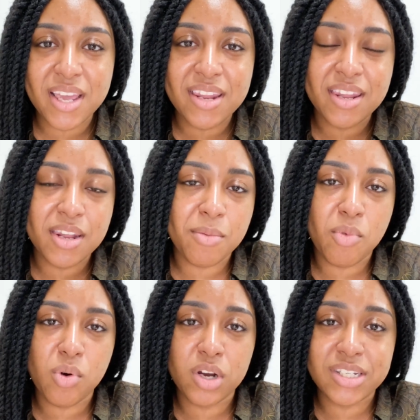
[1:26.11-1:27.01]
and then the
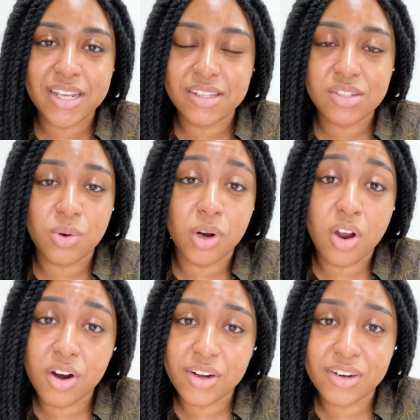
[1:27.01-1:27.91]
more dense or
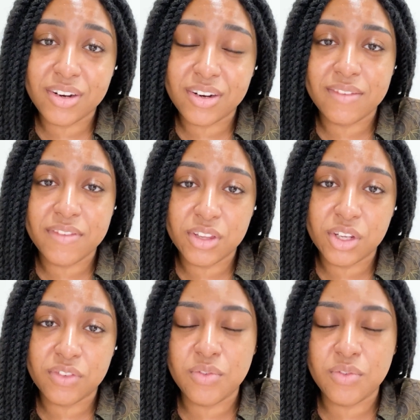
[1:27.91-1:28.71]
harder filler